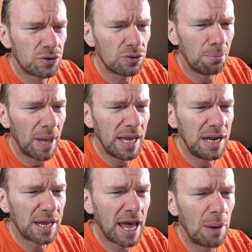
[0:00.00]

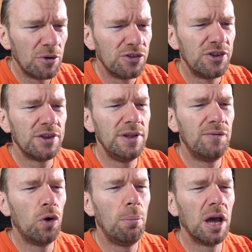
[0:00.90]
Main camera,
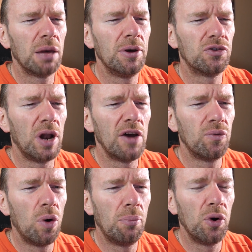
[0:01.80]
64 megapixel
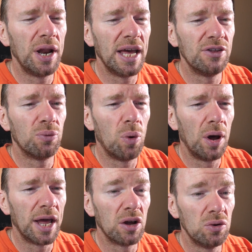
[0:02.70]
f1.8
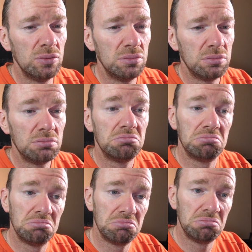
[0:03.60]
wide angle.
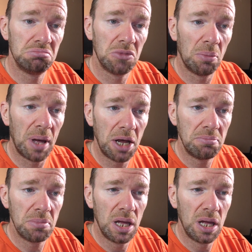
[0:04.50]
Not bad.